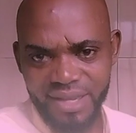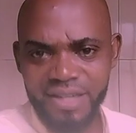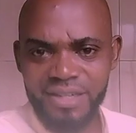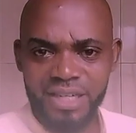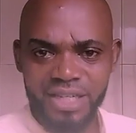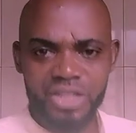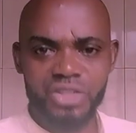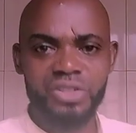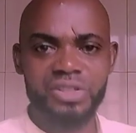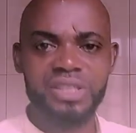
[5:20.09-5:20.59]
They
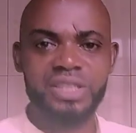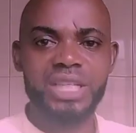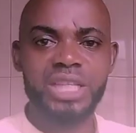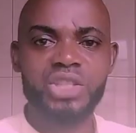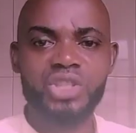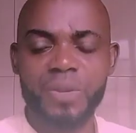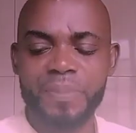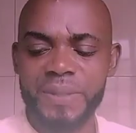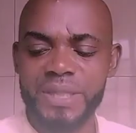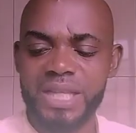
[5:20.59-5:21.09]
need to
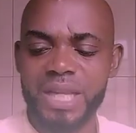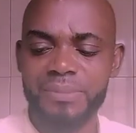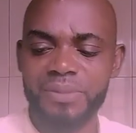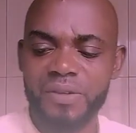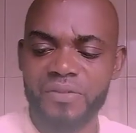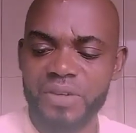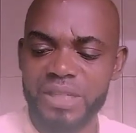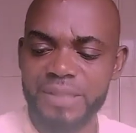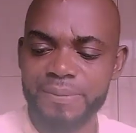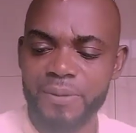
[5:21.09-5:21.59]
sit up in terms
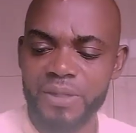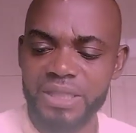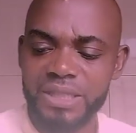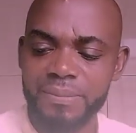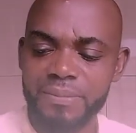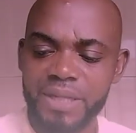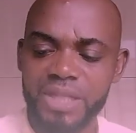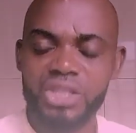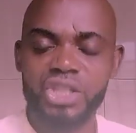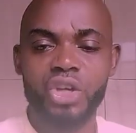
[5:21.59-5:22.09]
of
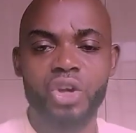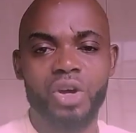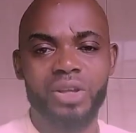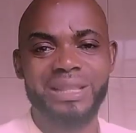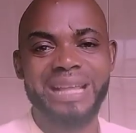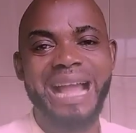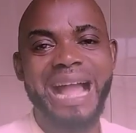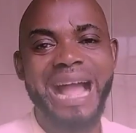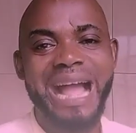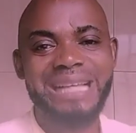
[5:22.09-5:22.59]
responsibility on
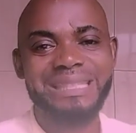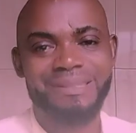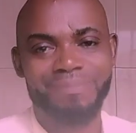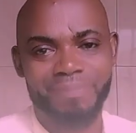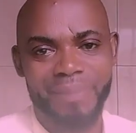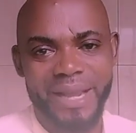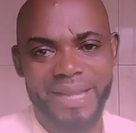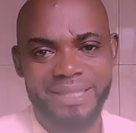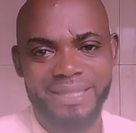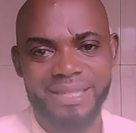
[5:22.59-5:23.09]
the
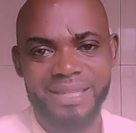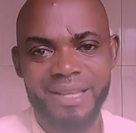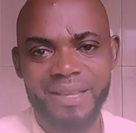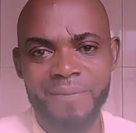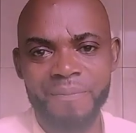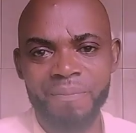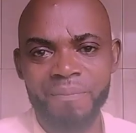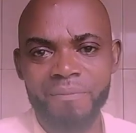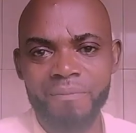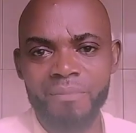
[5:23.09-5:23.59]
aspect
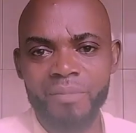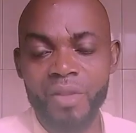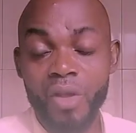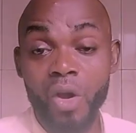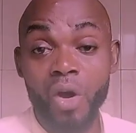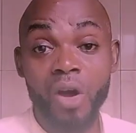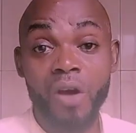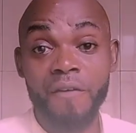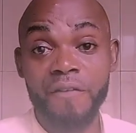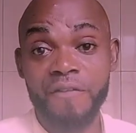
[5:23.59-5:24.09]

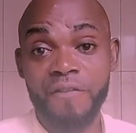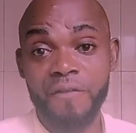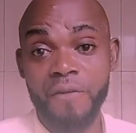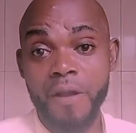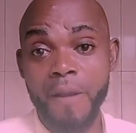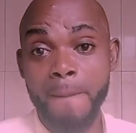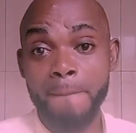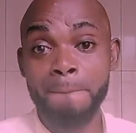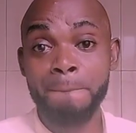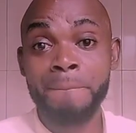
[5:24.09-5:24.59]
of
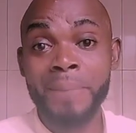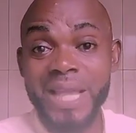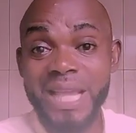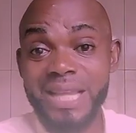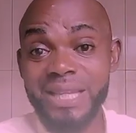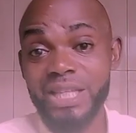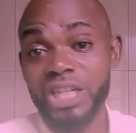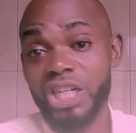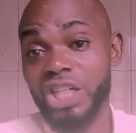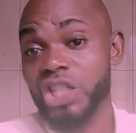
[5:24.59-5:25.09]

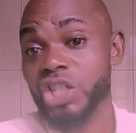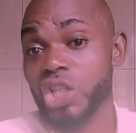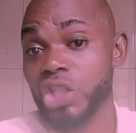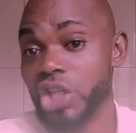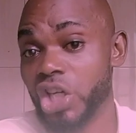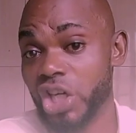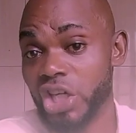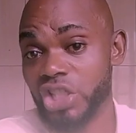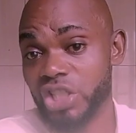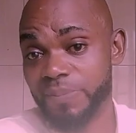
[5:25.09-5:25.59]
being a good
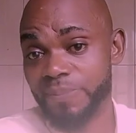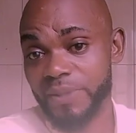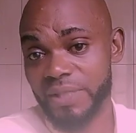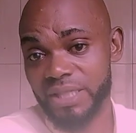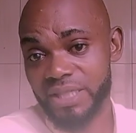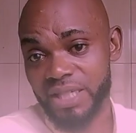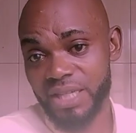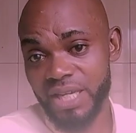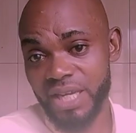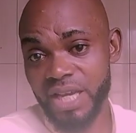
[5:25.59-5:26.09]

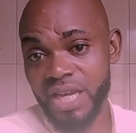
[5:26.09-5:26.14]
husband.